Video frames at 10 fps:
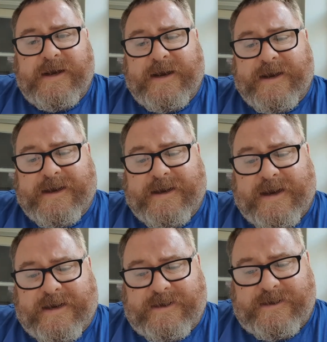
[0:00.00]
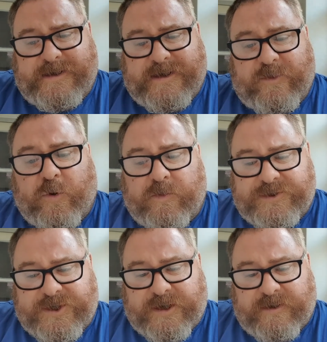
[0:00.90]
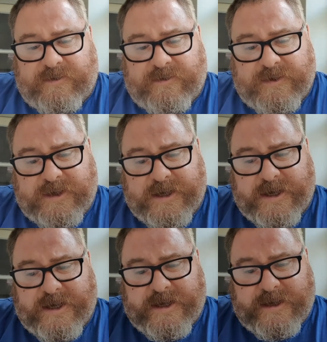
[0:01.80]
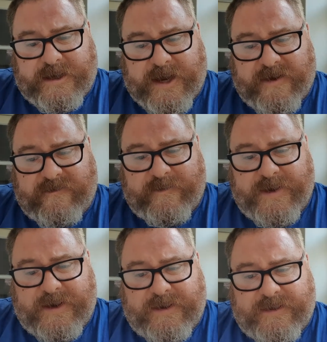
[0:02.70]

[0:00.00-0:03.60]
and also gave me